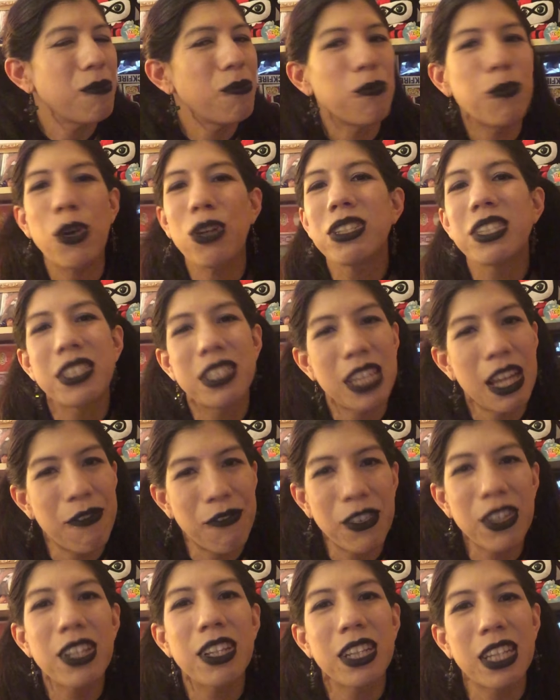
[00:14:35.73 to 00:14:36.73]
Most
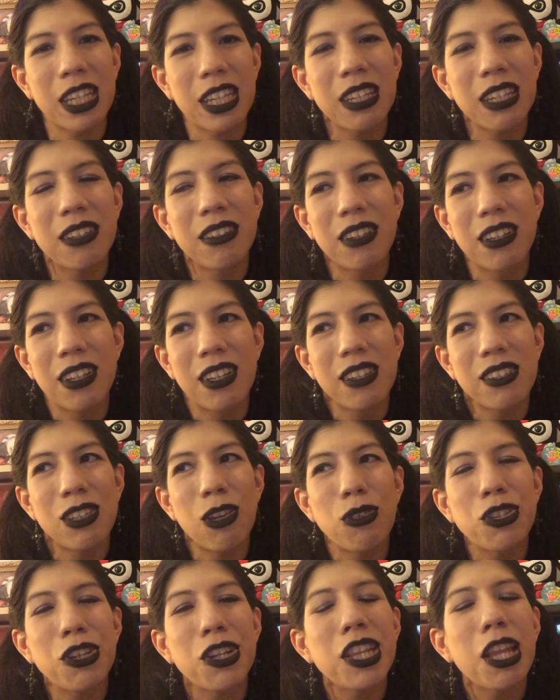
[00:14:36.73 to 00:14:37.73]
definitely,
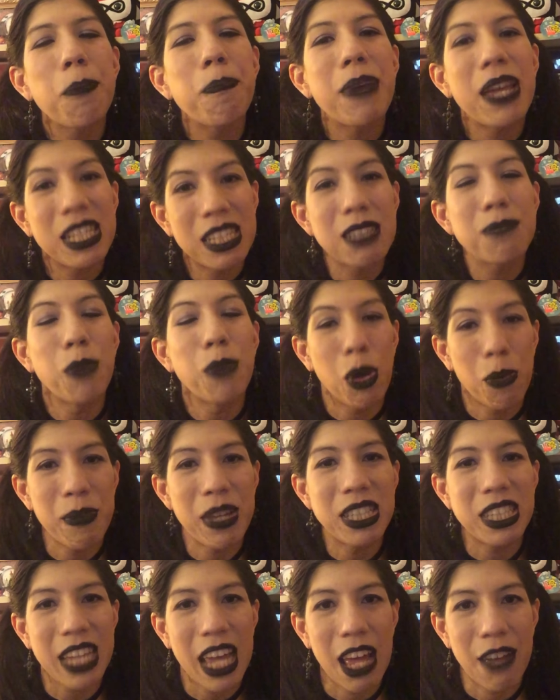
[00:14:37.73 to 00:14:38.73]
those are the best
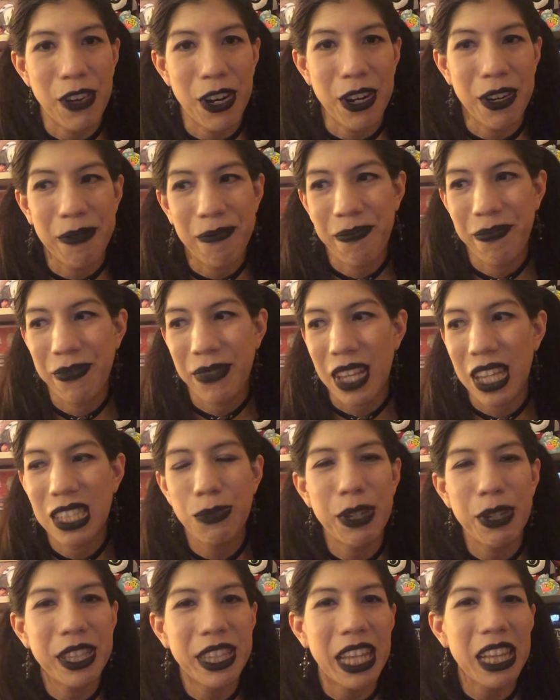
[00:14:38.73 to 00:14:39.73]
moments ever.
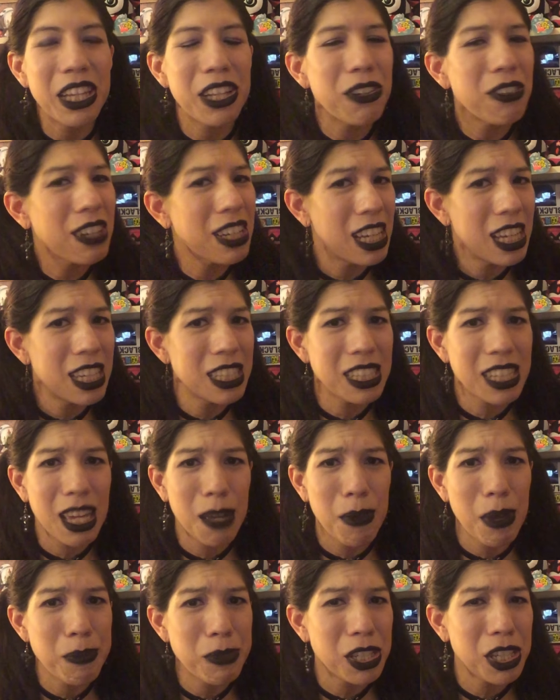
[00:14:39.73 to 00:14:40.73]
Is when the little kids
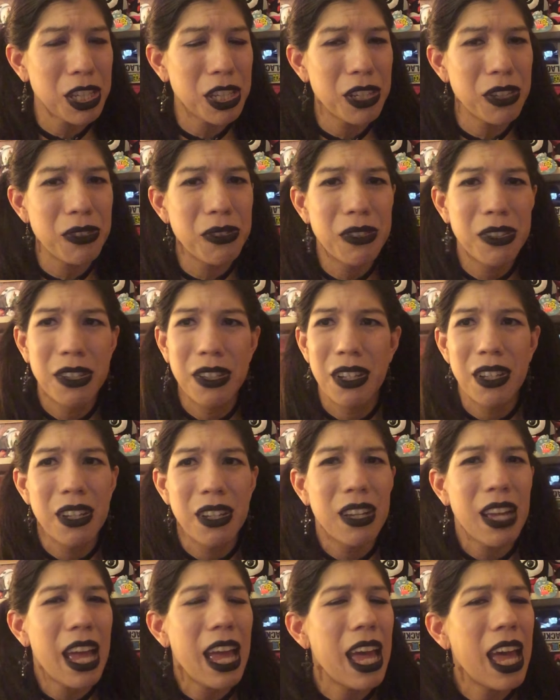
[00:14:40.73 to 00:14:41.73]
come up to you,
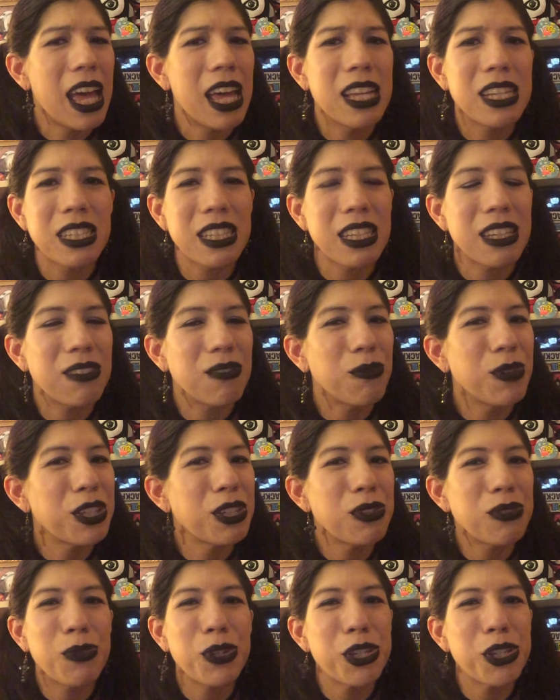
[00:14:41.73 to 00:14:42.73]
as
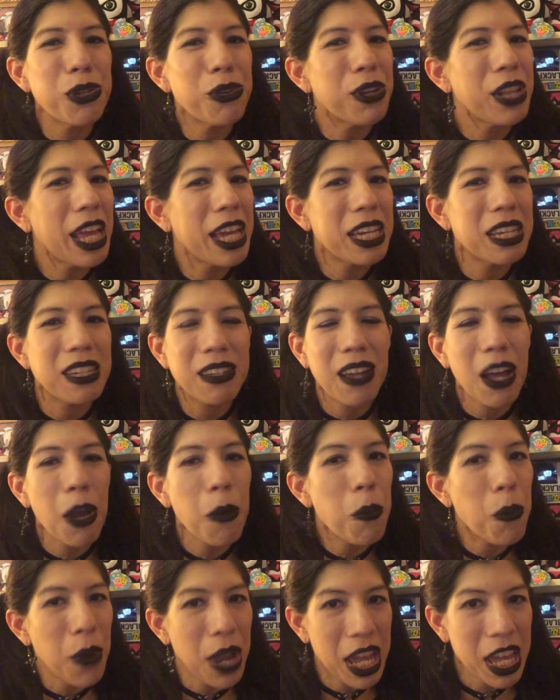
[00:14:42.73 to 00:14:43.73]
when you're like
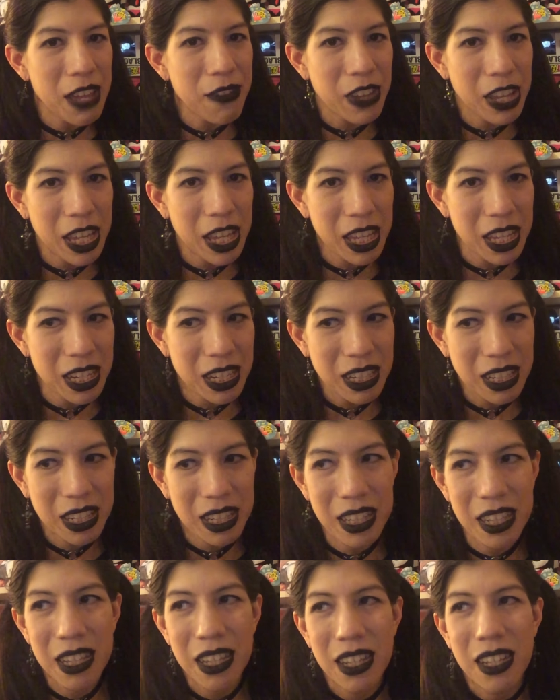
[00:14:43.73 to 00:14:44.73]
a Raven,
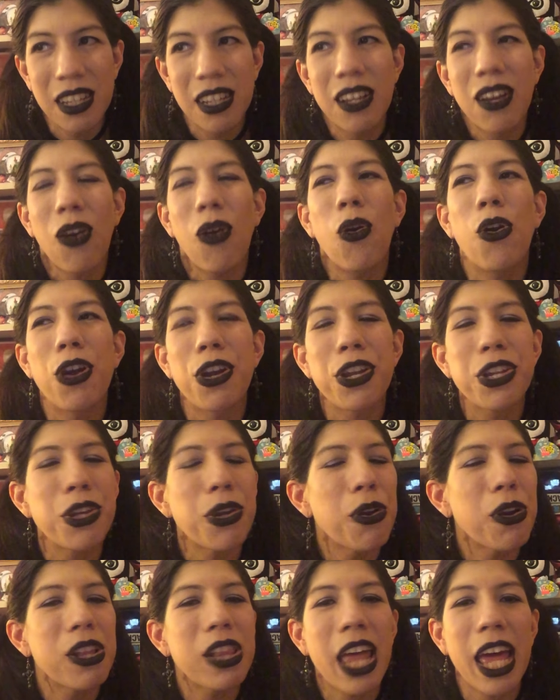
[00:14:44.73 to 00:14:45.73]
or
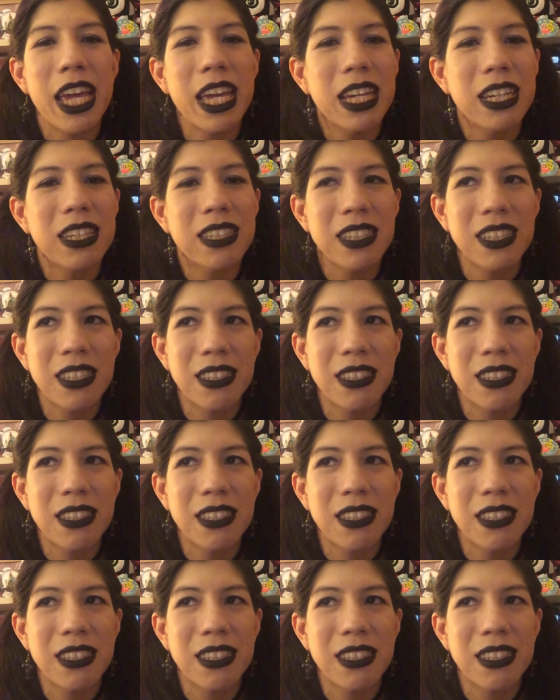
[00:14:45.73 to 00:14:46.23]
you're like,